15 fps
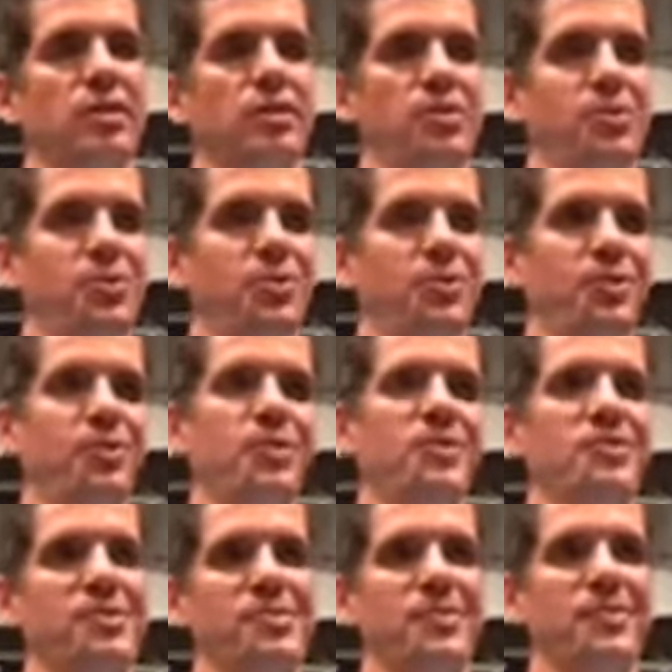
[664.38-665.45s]
toward the
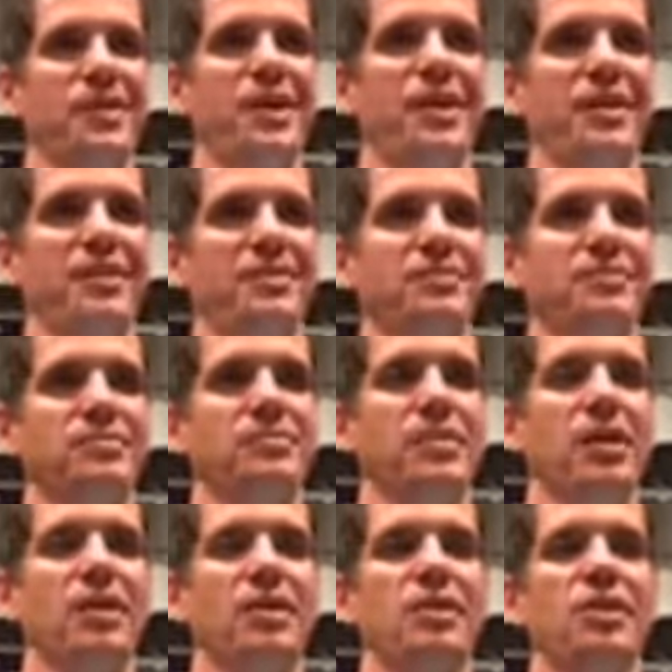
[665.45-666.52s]
wisdom of God.
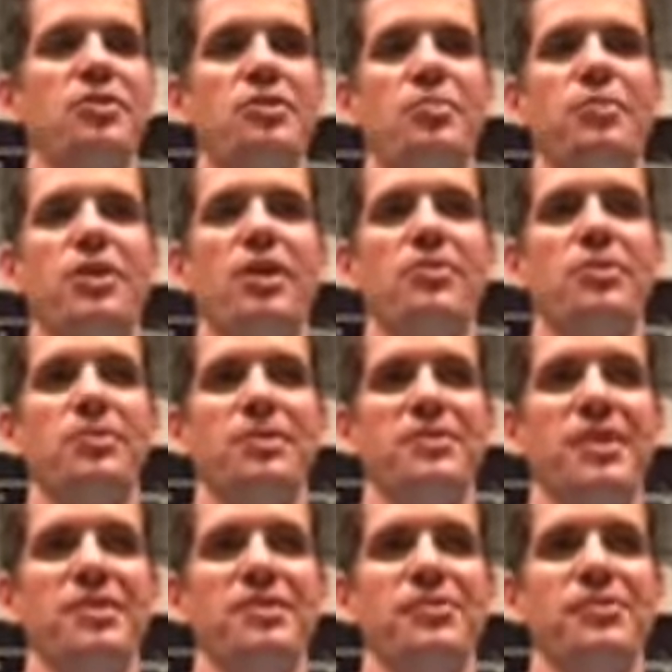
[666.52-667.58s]
There's a proverb that
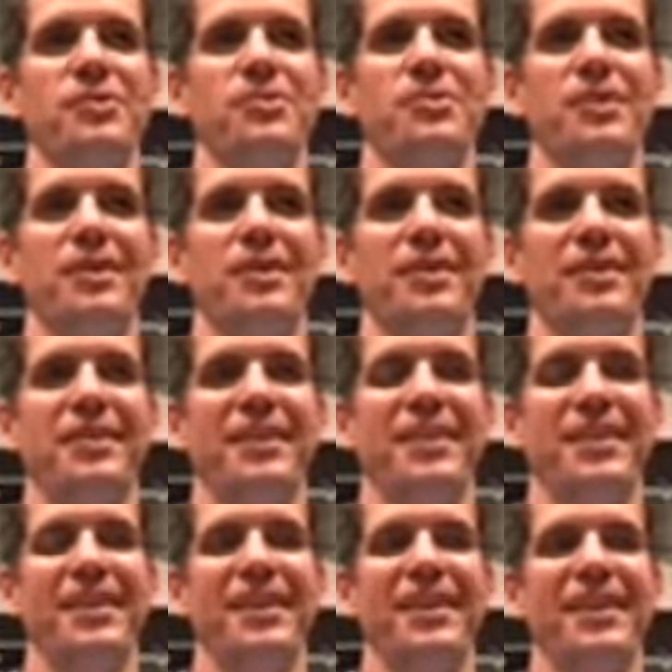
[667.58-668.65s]
says if you uh,
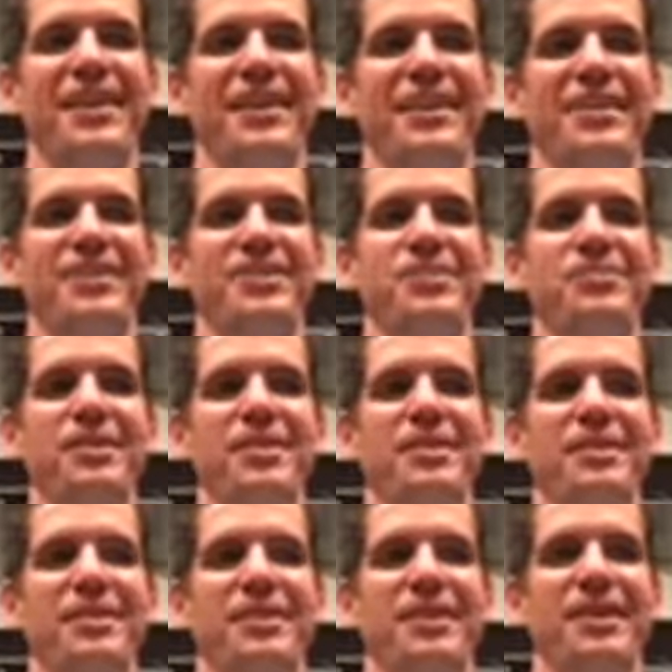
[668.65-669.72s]
you beat
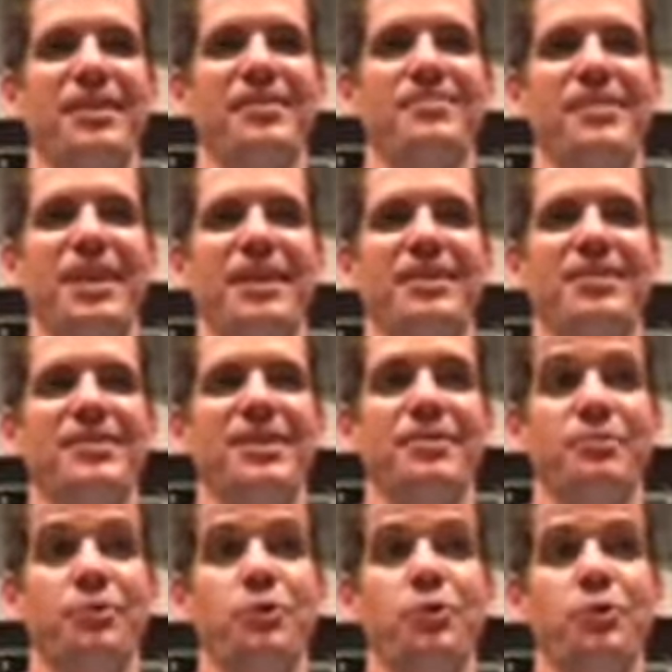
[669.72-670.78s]
a, a man, a
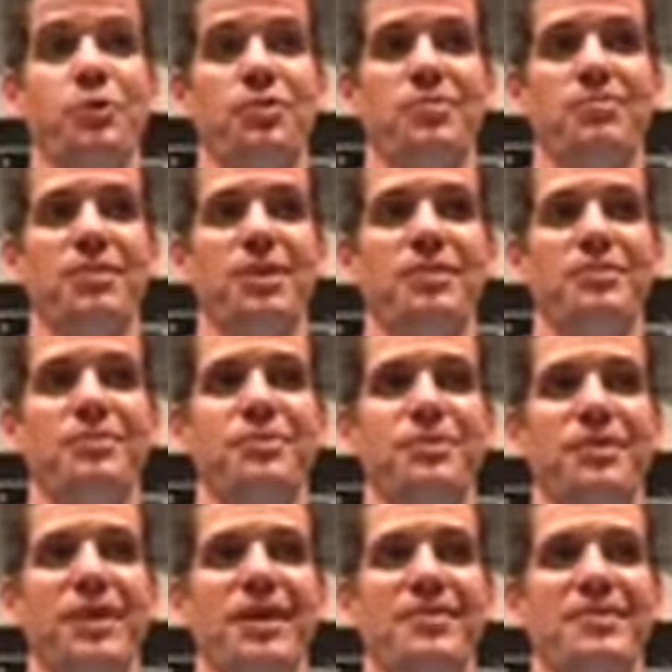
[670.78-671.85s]
fool, beat a fool a
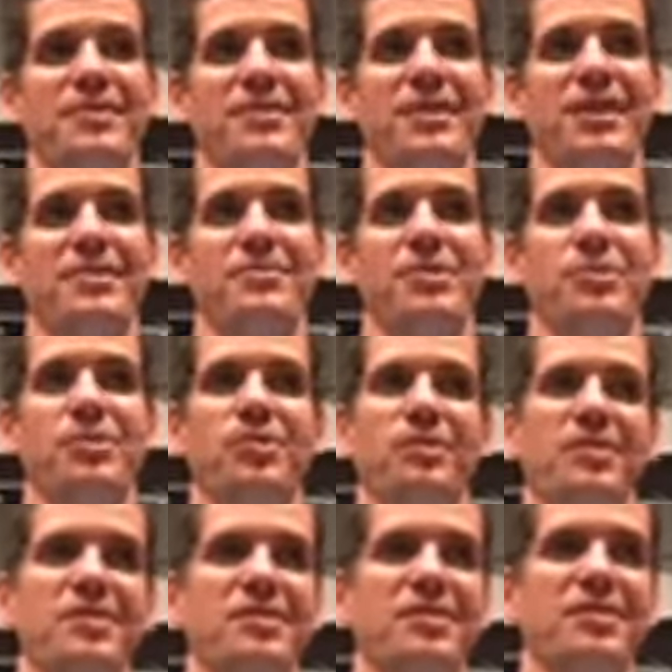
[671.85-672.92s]
thousand times, he won't
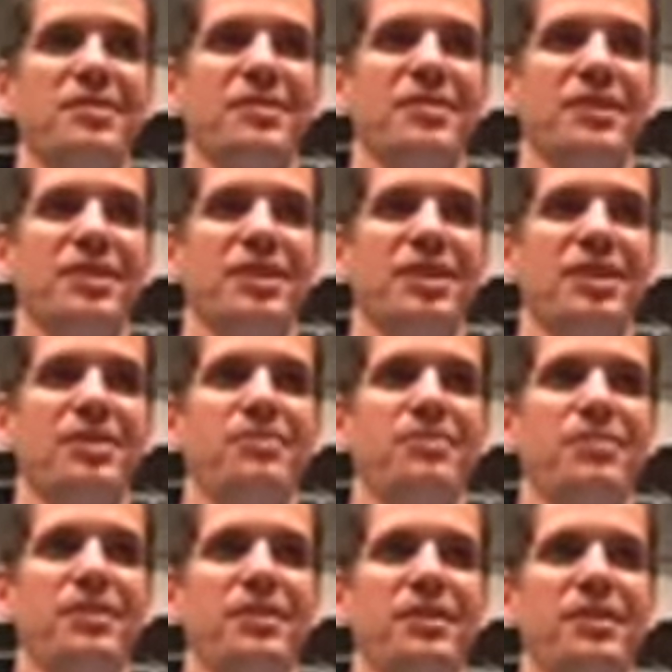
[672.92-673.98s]
listen.
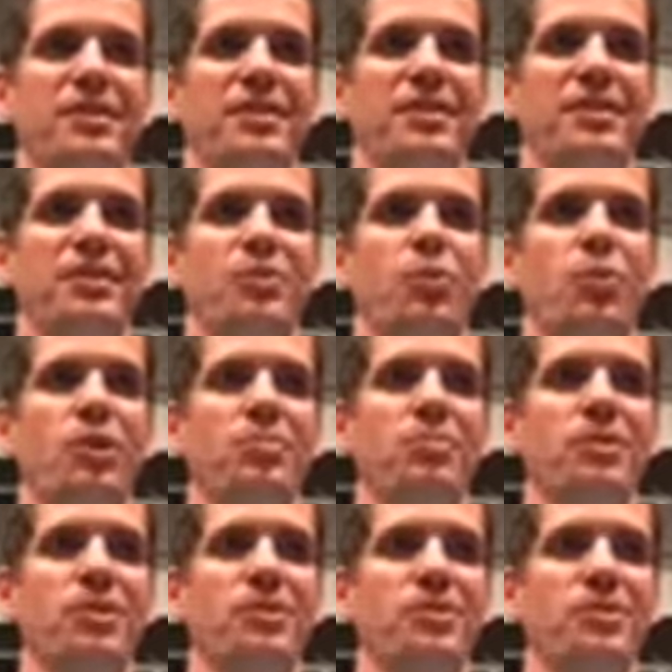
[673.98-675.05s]
But uh, one
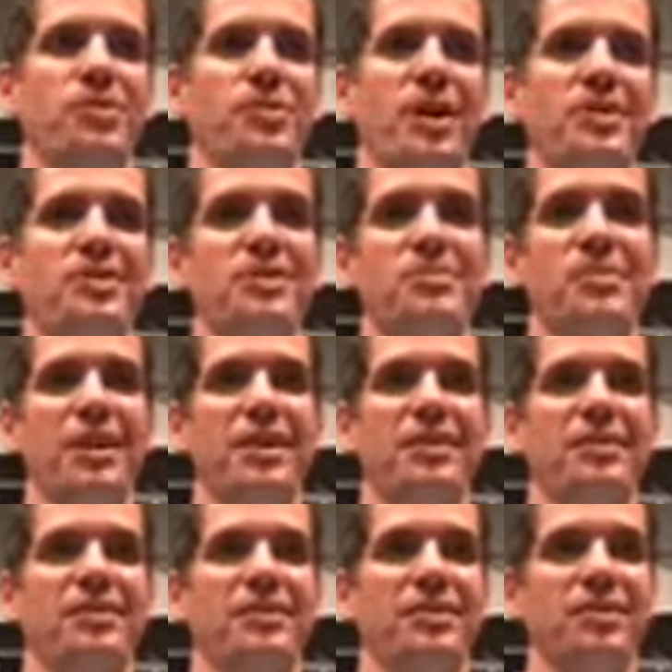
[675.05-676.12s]
blow to a righteous man,
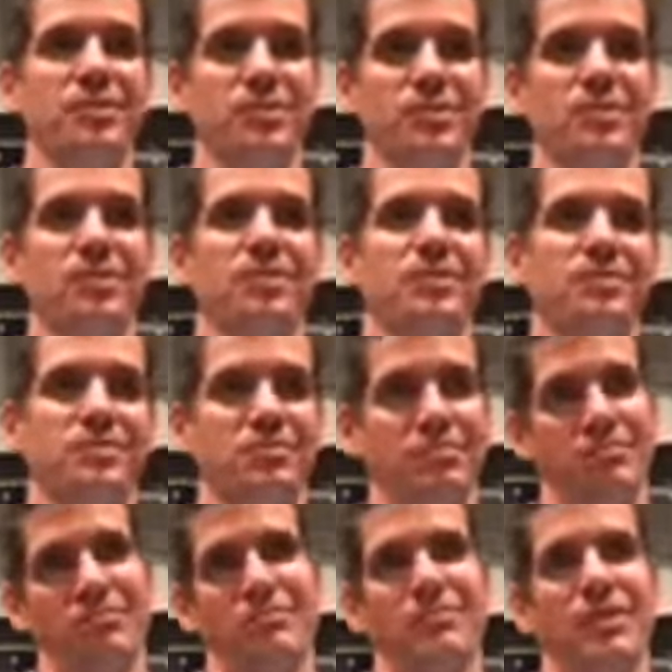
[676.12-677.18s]
he'll he'll
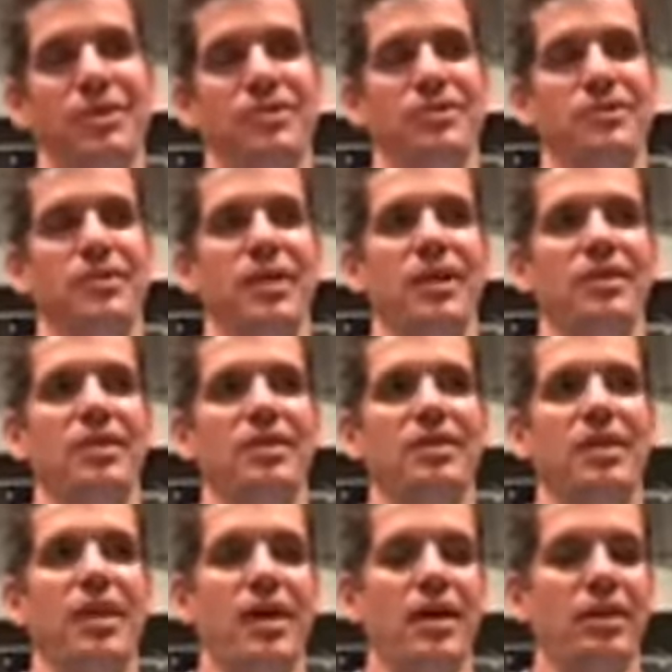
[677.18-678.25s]
understand it
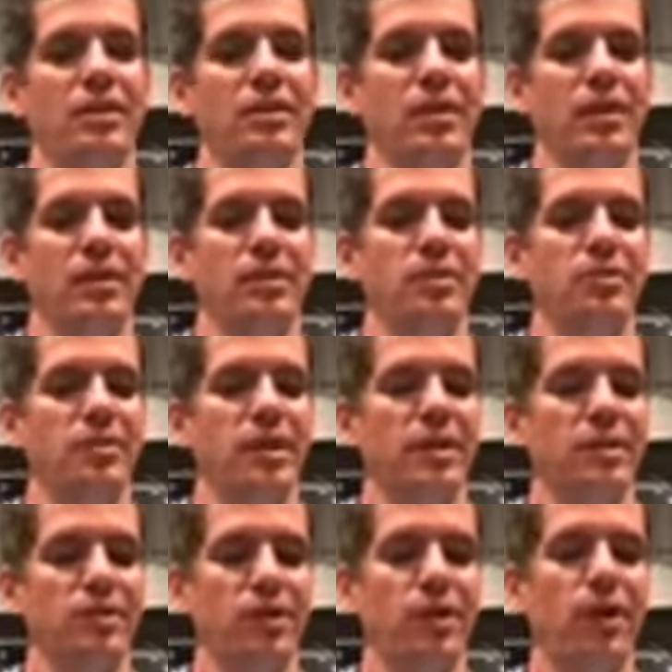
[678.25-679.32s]
and he'll take
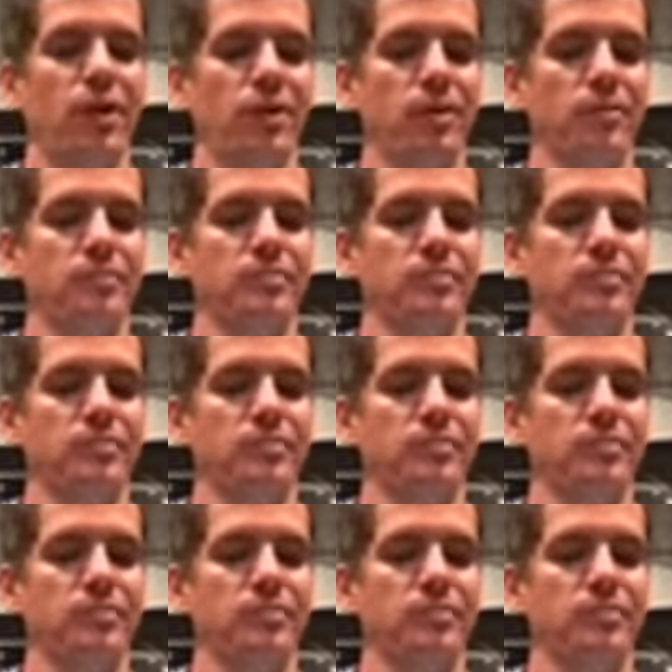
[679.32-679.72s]
it to heart.